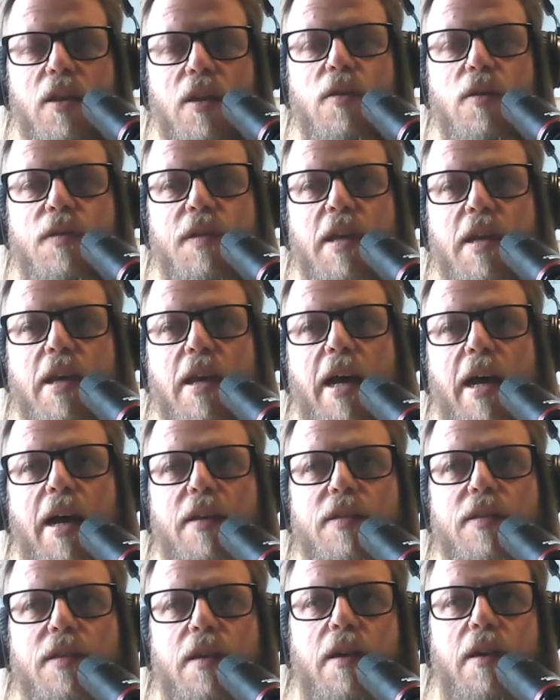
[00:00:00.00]
Do you see it
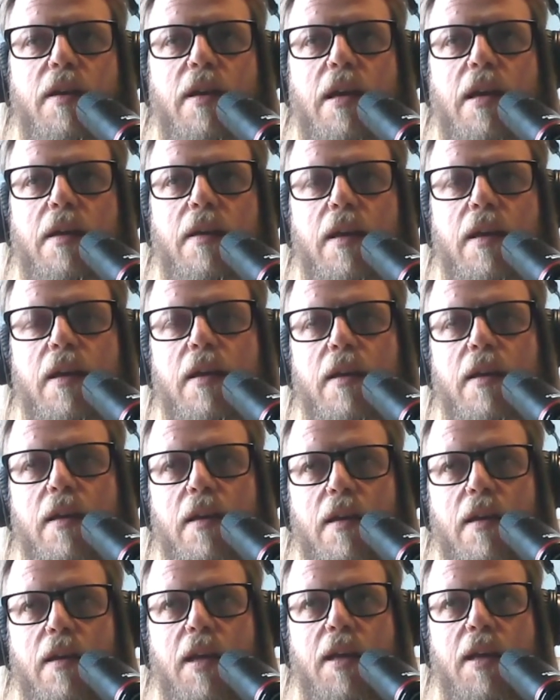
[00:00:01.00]
as a
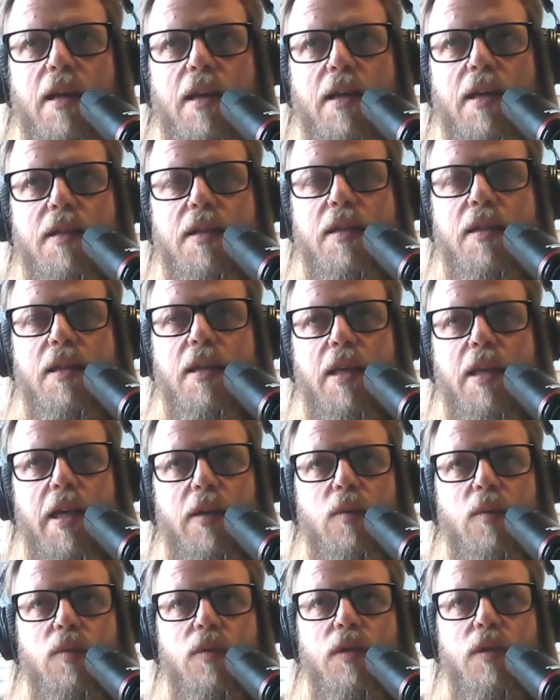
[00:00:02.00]

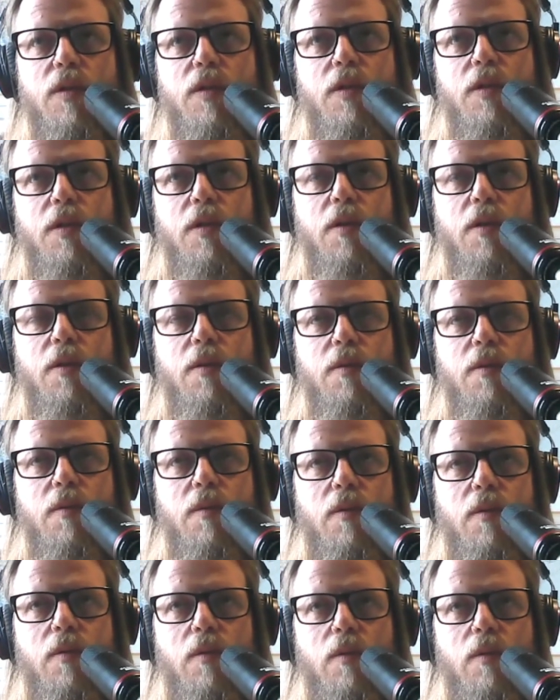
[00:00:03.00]
counter
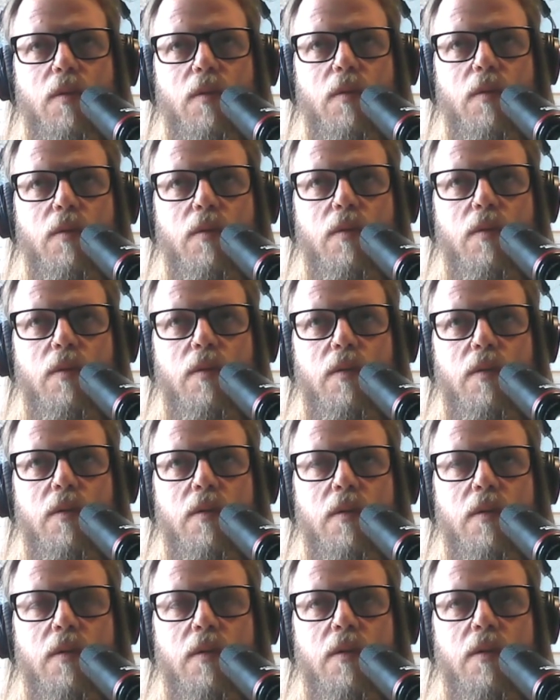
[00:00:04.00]
to or
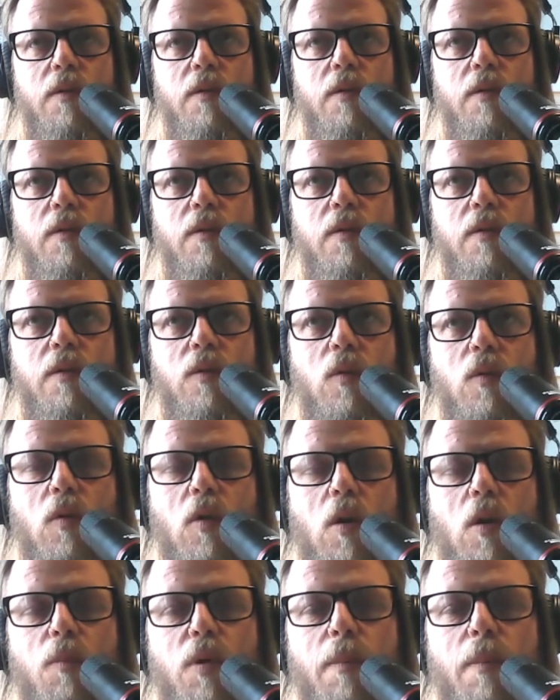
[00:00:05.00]

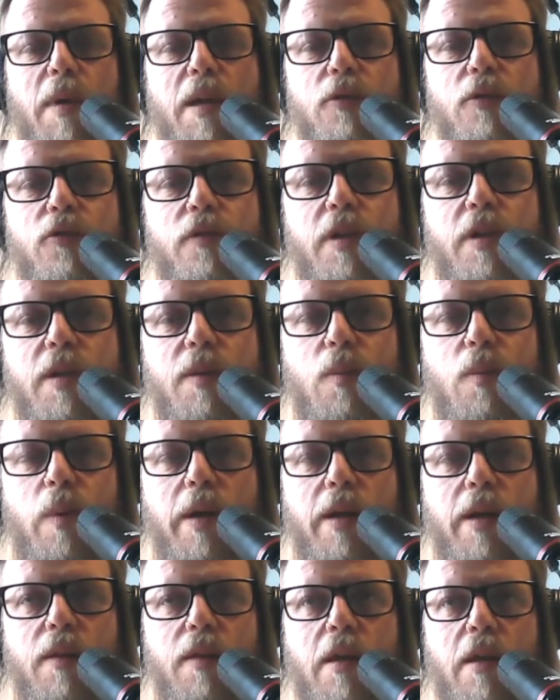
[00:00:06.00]
complementary
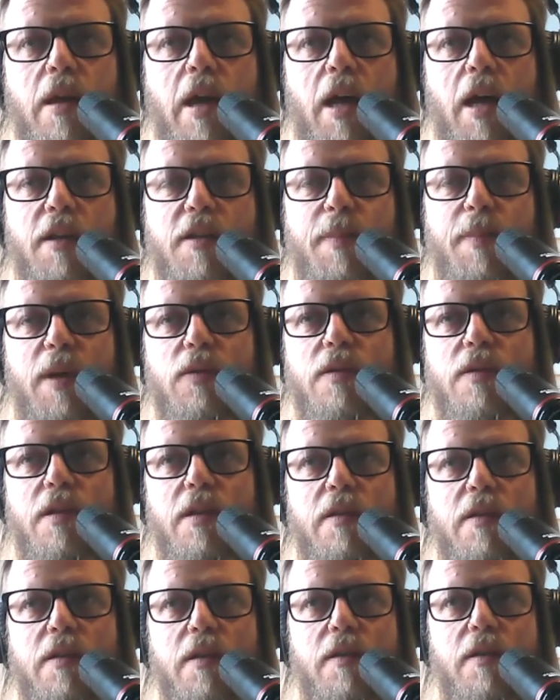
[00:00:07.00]
with, and I suppose
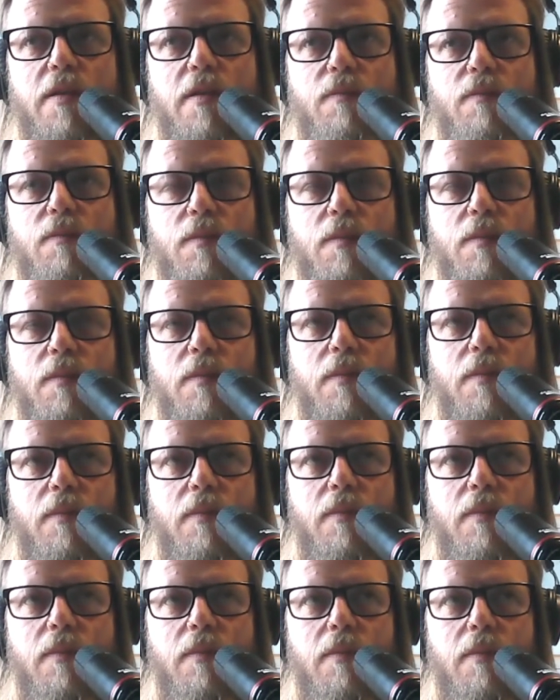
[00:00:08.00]
this is
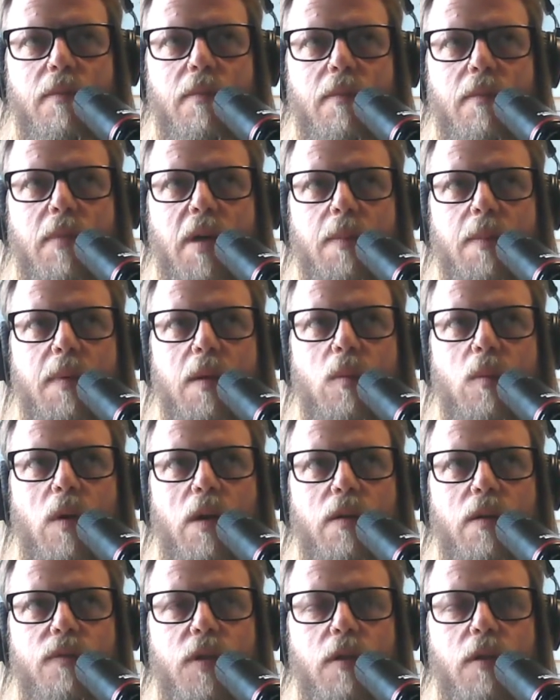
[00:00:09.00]
maybe
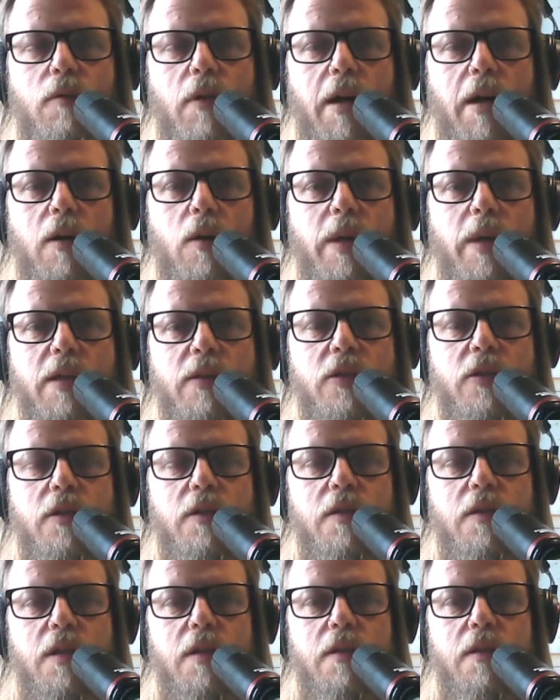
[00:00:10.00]
one of the grand
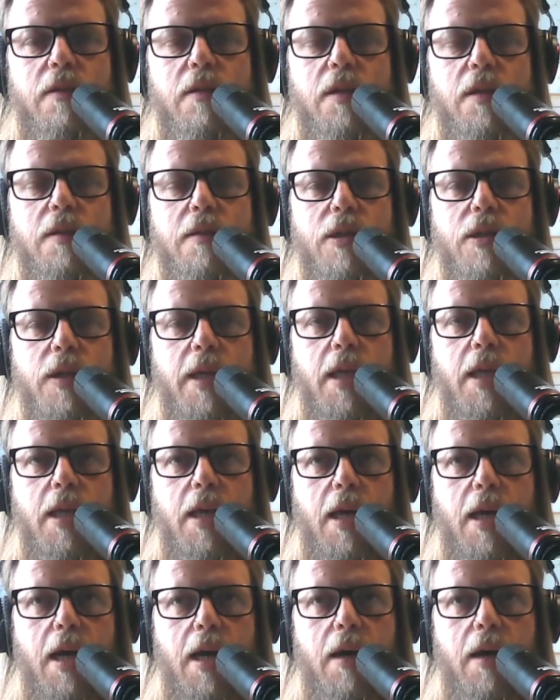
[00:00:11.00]
questions, is
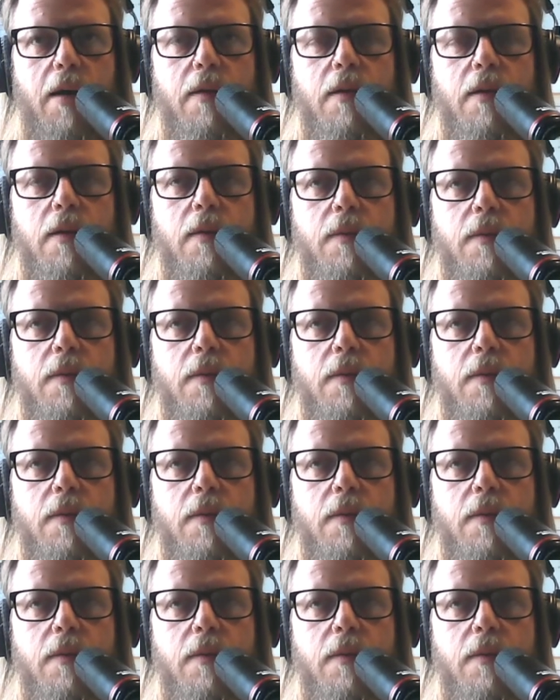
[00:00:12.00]
looking at